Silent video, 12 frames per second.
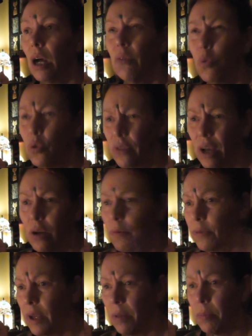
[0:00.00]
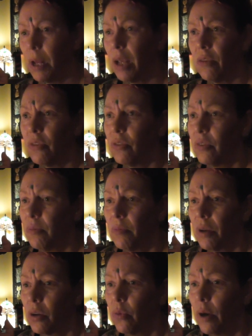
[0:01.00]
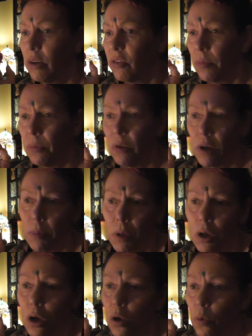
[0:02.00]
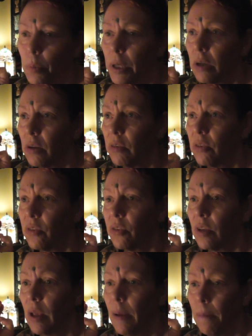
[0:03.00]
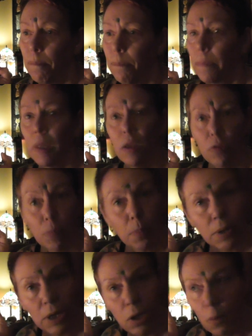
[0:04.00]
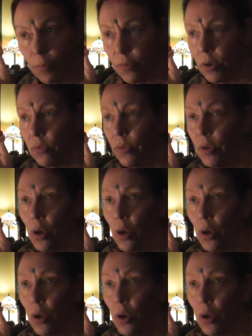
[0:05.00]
I walked out of that place quite some time ago because it's pretty obvious.